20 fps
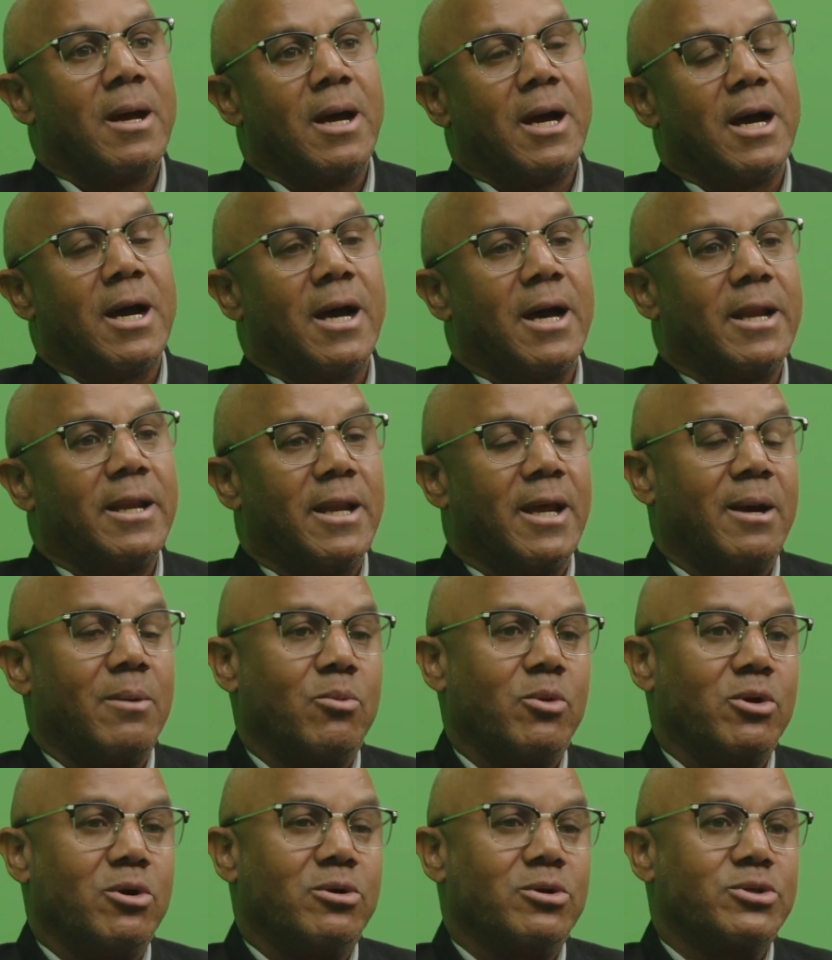And
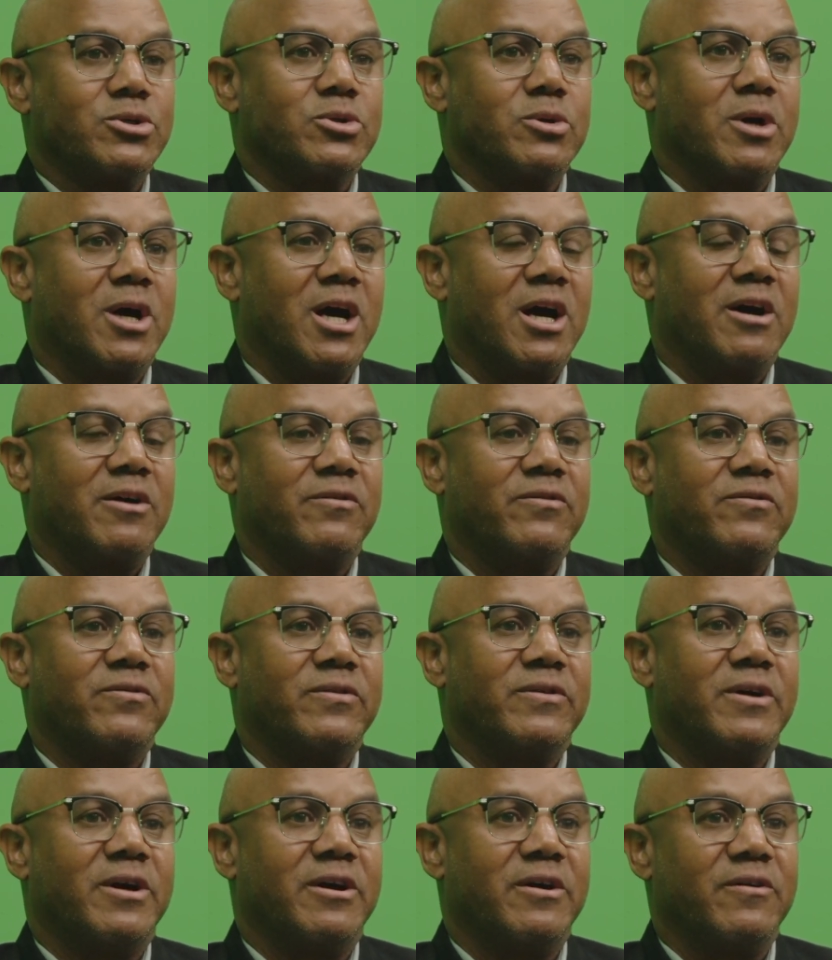we also have
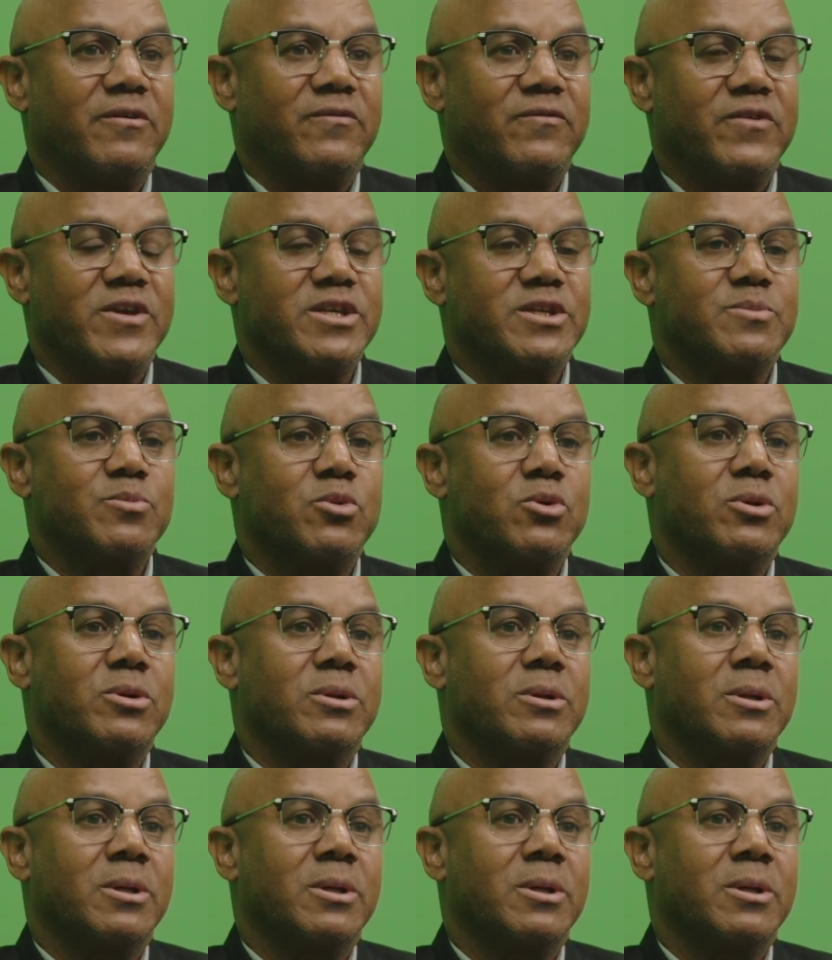Facebook